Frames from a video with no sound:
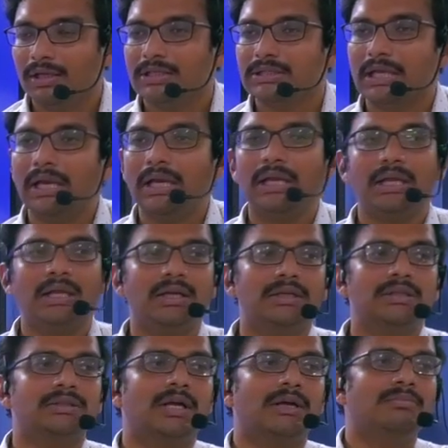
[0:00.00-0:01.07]
selling
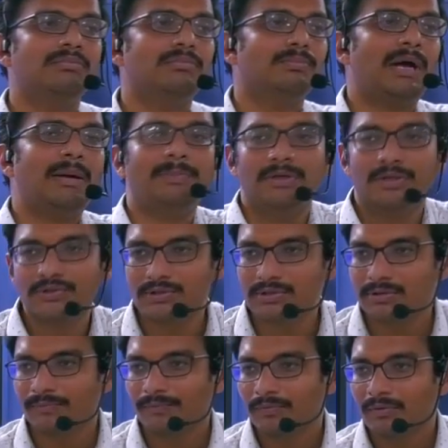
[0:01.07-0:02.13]
some puppets.